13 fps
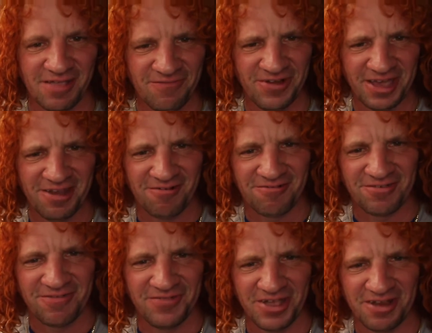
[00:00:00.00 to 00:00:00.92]
It
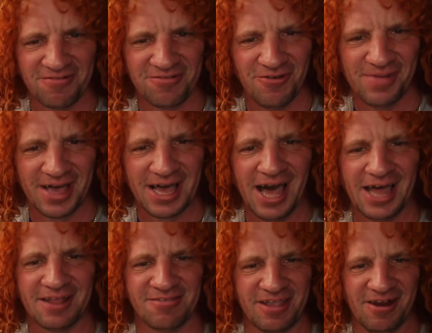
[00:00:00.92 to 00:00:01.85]
flickers, oh my
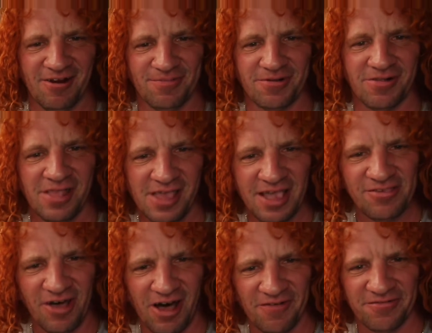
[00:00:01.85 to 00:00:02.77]
god, it's terrible, it's
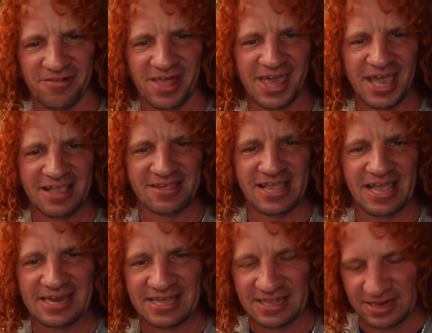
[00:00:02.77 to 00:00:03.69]
awful, I can't
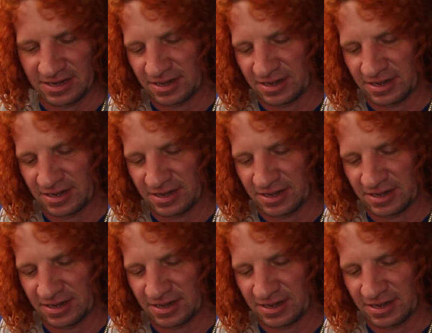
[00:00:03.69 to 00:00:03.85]
stand it.